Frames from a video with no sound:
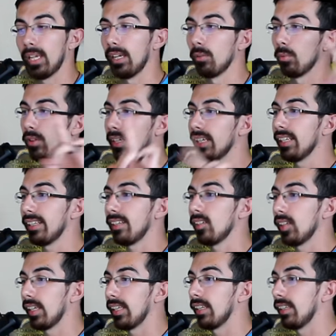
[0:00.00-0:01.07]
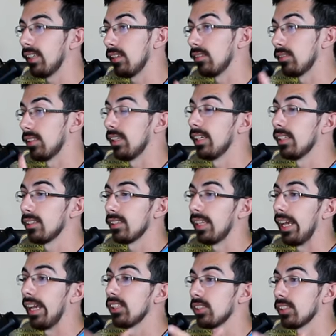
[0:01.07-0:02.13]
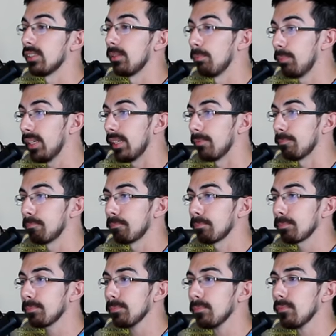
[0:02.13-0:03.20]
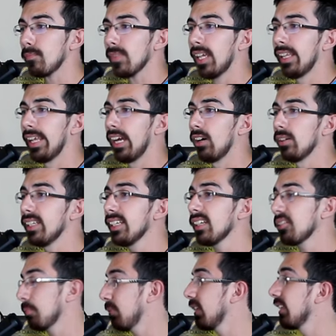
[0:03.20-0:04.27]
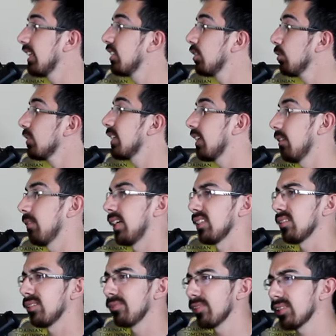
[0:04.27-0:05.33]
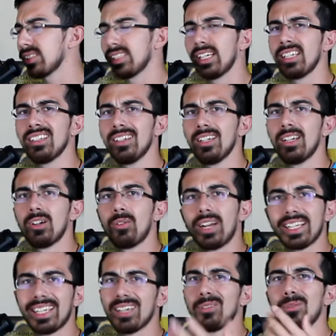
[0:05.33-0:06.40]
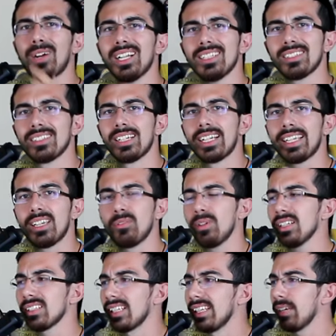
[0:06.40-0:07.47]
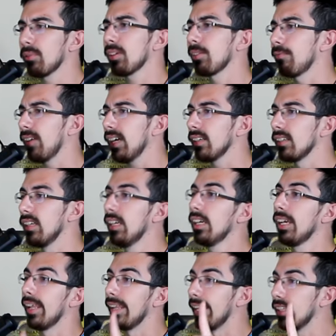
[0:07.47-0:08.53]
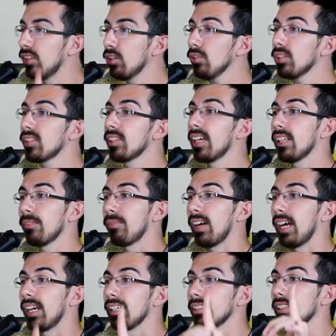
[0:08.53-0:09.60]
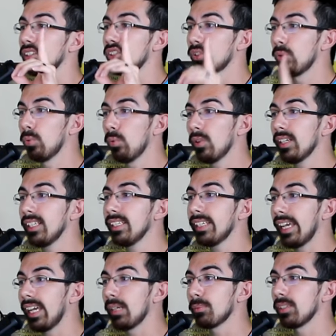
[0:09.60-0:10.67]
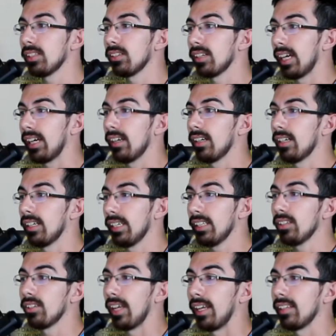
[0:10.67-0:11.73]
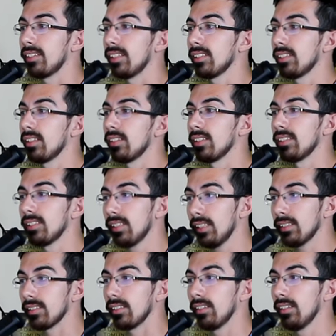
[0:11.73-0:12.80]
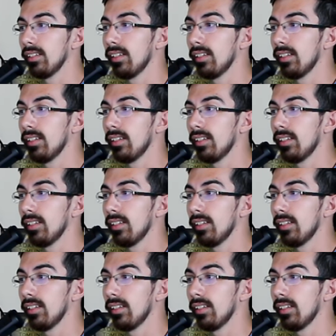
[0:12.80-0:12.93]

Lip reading: And we'll get into that just a bit. Now, ESPN, they do televise. So if you're saying, well, I can't watch it. I never could find it. They do televise 20 games in the United States during the season,